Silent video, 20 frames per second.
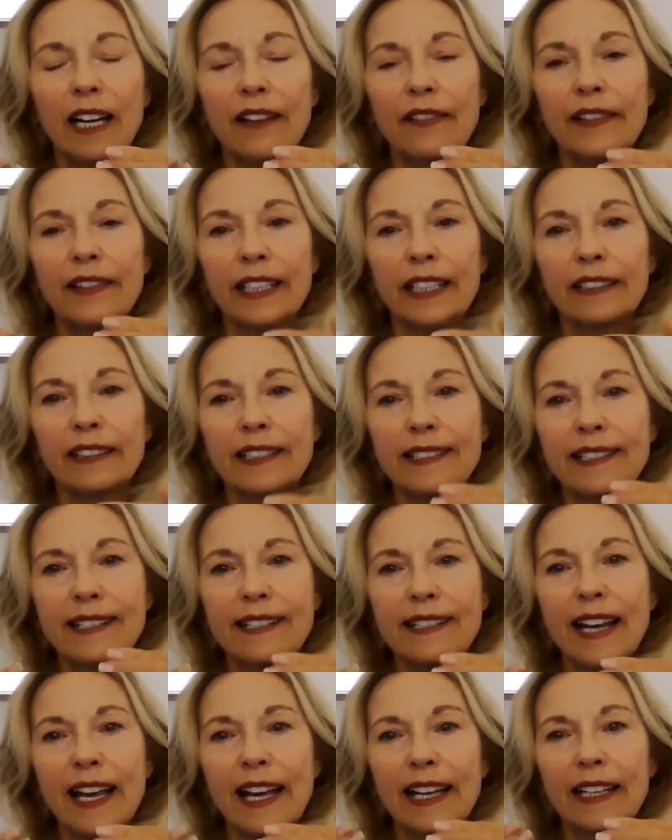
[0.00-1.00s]
than let's
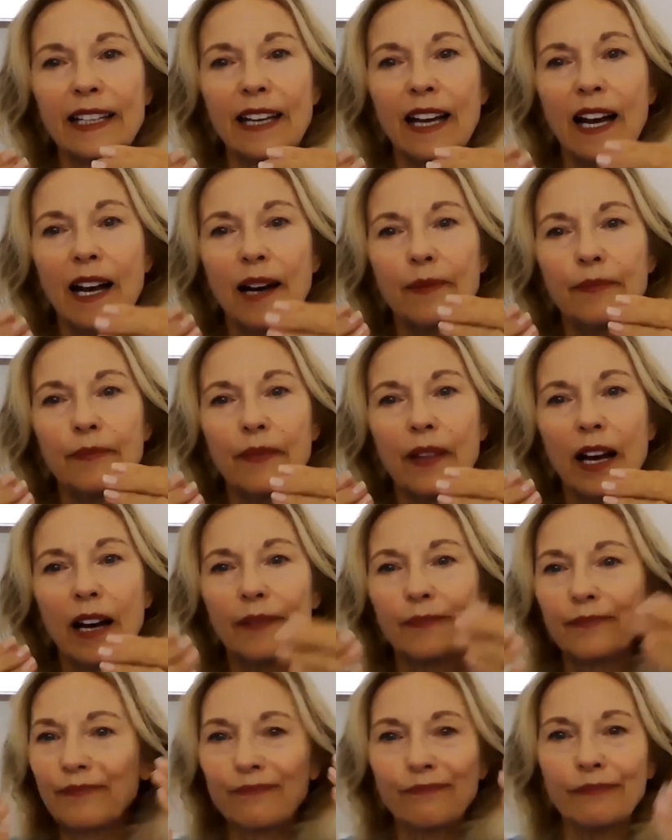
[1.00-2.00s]
say
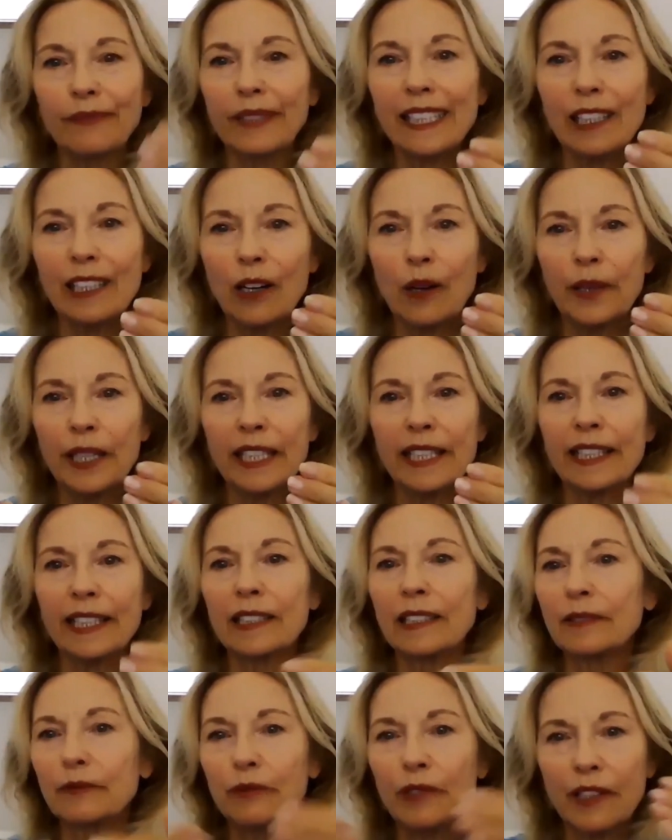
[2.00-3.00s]
me going
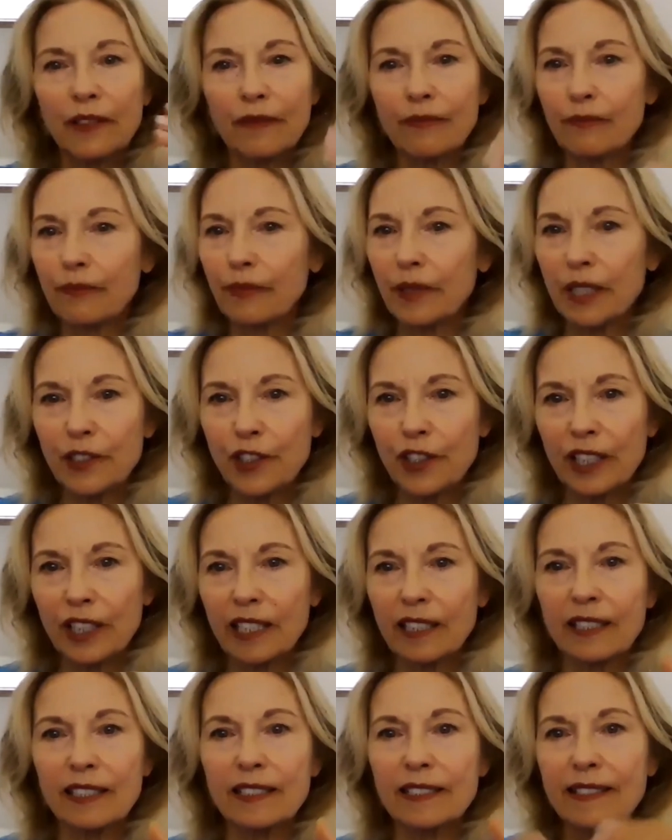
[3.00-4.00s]
in with a bunch of
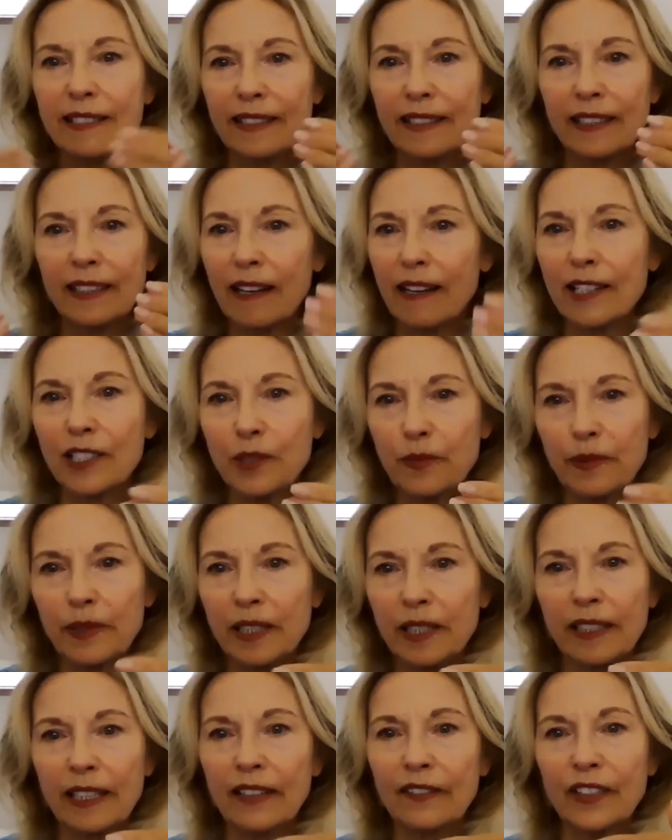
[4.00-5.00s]
kids and a husband
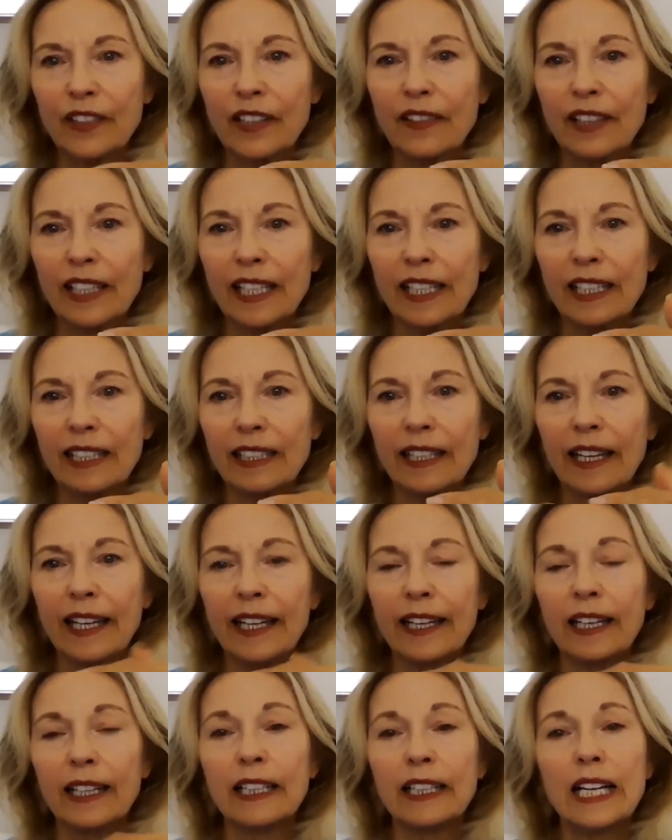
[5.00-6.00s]
and everything.
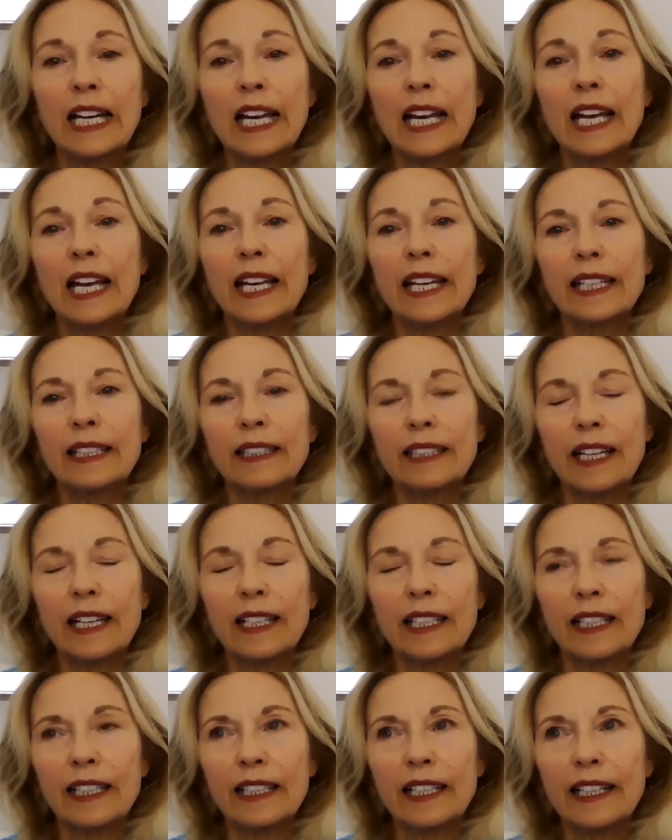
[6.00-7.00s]
Uh, it
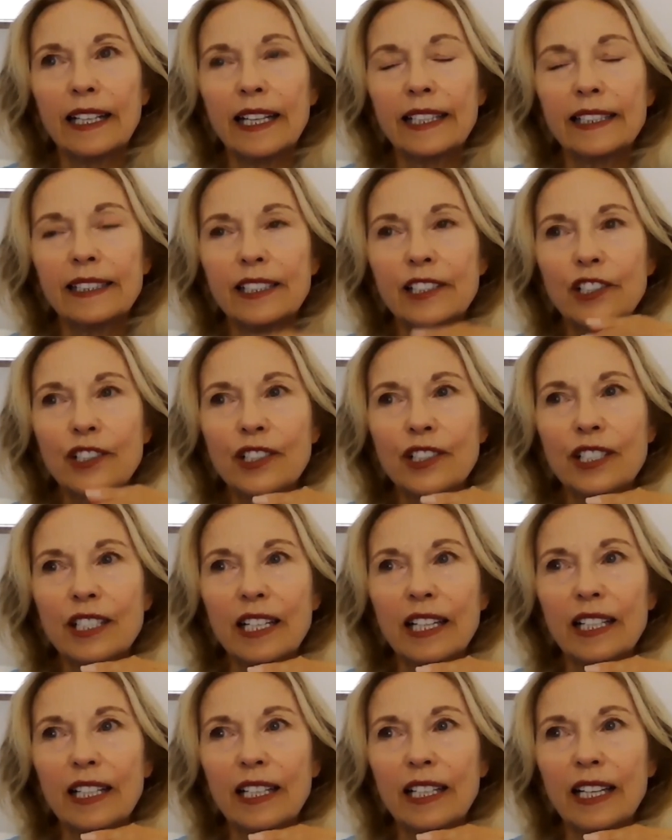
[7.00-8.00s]
uh, it just
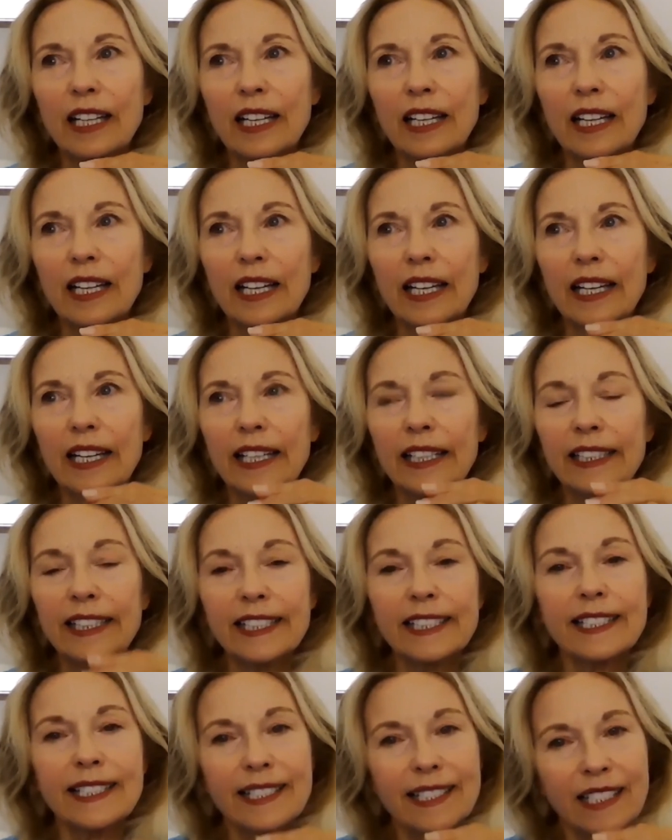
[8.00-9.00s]
it
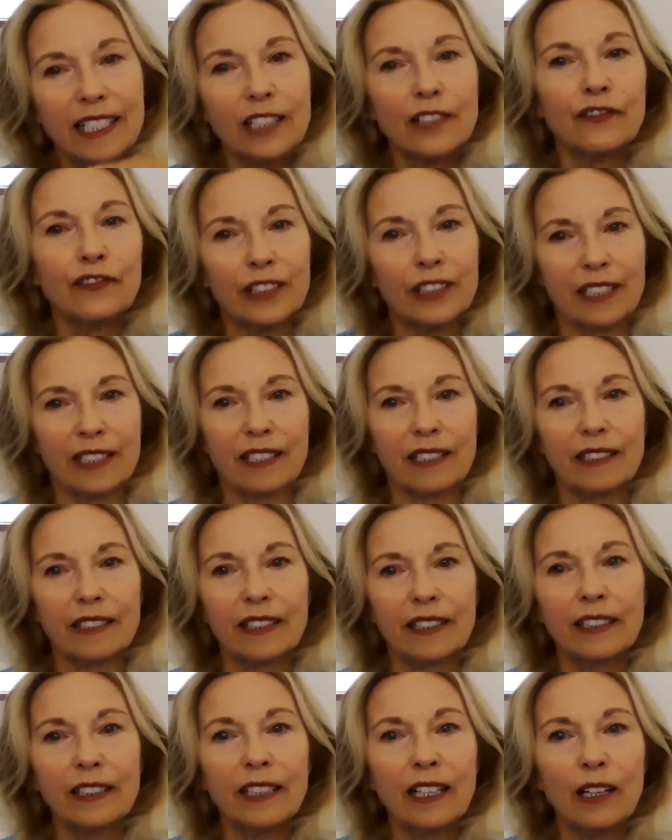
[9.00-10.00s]
is different,
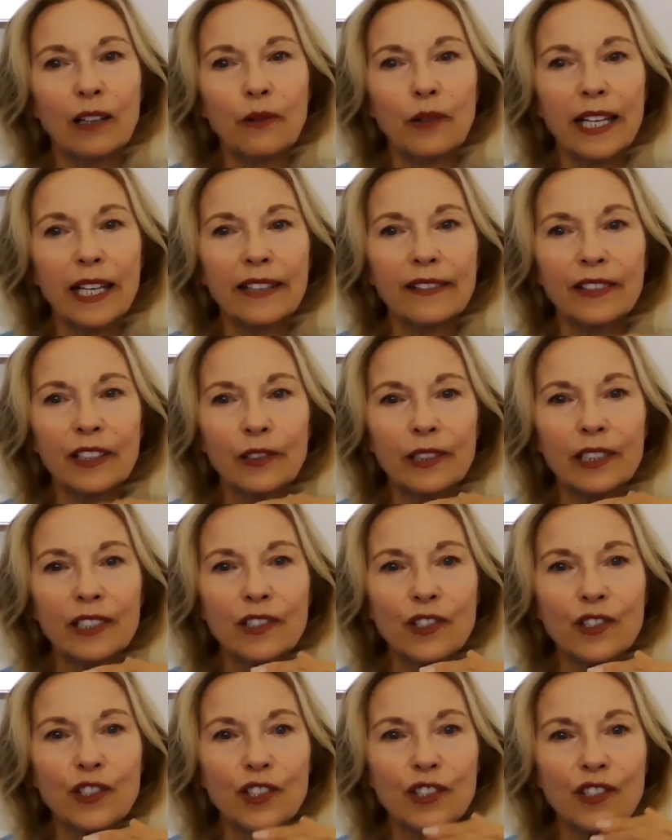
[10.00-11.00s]
you know, and there
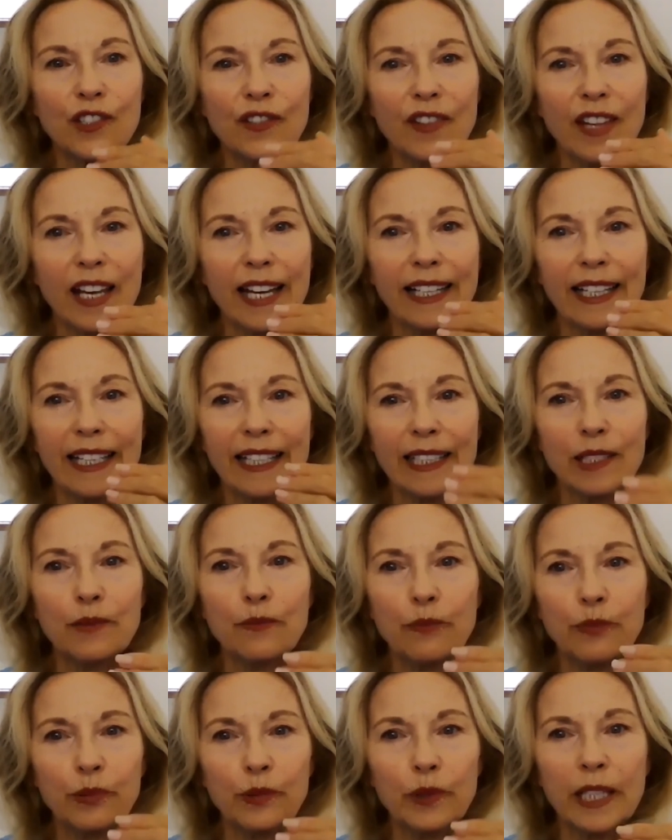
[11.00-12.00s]
is just that
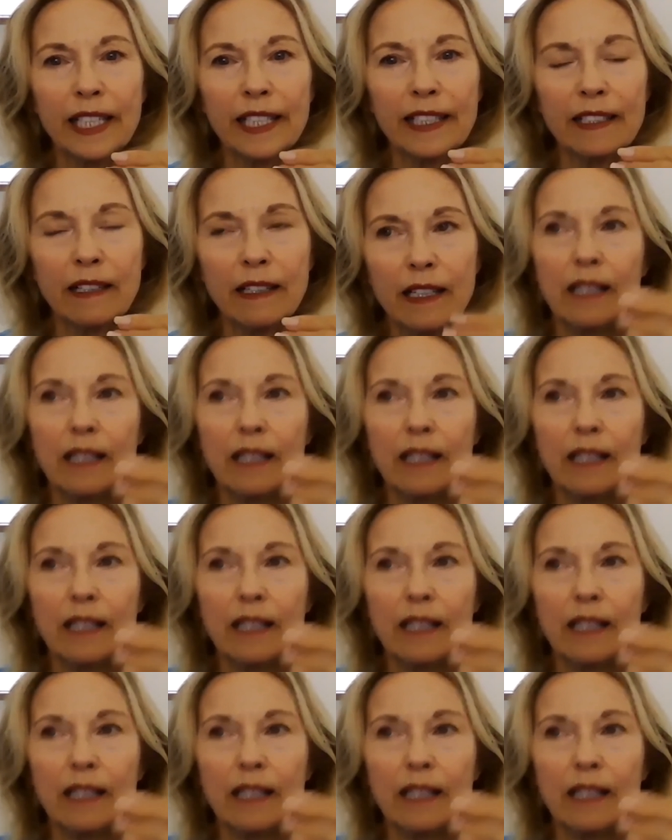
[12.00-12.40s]
inbred